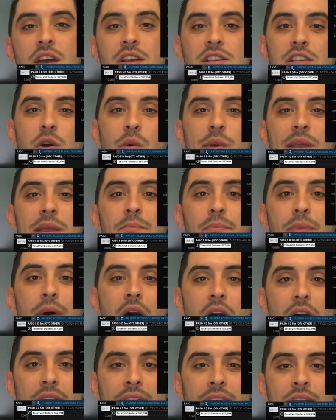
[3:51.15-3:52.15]
so we
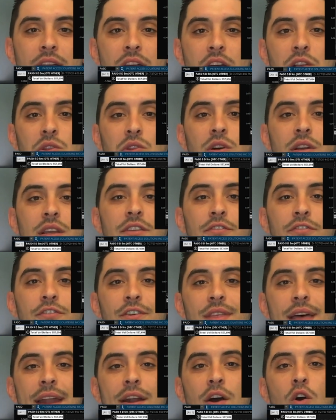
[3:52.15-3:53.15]
bought it looking
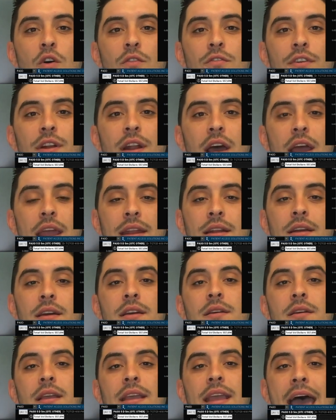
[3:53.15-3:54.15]
for that overnight
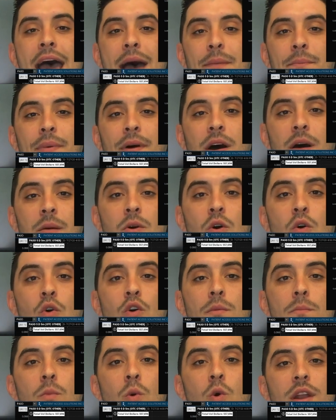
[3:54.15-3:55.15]
gap up
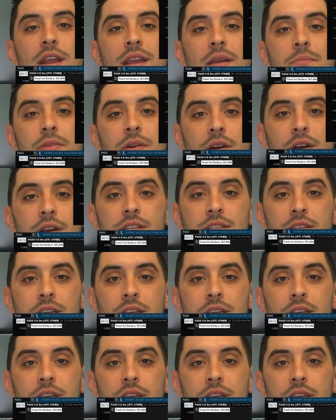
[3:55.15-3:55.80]
or morning push